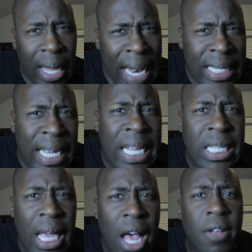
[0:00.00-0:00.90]
and these
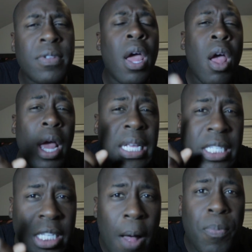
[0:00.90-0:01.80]
ETFs
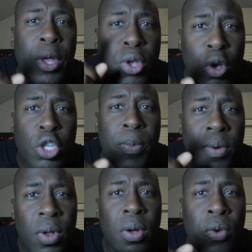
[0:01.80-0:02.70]
is something you should
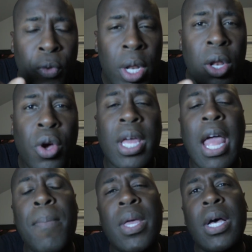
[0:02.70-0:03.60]
be really
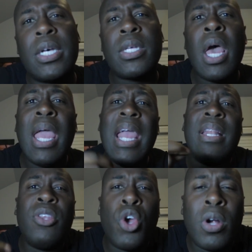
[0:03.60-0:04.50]
looking at because
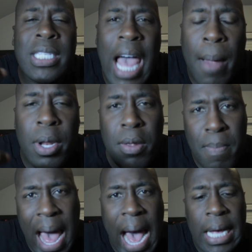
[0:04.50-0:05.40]
in the, your timely
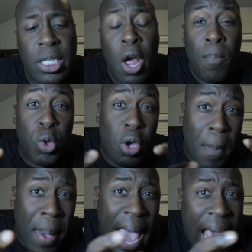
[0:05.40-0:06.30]
demise, you
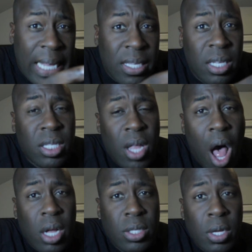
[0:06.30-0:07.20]
can pass these
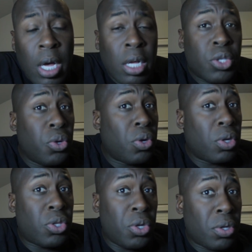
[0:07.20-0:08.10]
stocks to
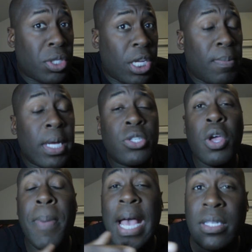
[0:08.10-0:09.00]
your to your siblings. You
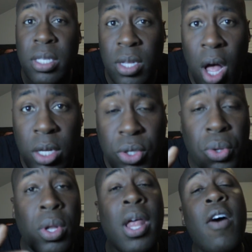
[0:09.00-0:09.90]
can pass these stocks
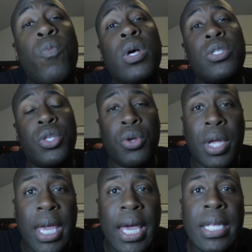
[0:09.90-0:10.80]
to your loved ones, to your
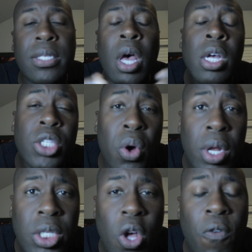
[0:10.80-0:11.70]
kids, so on
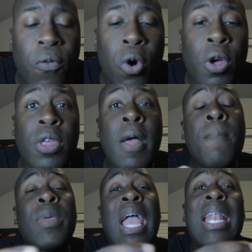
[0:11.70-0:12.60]
and so forth,
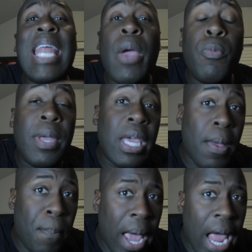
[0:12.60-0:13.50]
and they will be
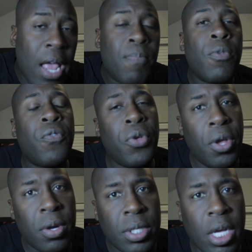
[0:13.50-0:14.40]
getting paid for
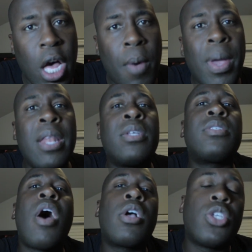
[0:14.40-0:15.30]
years to come. And the
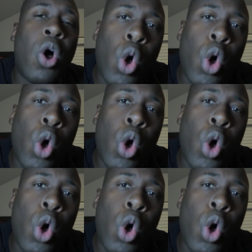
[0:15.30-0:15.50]
stocks are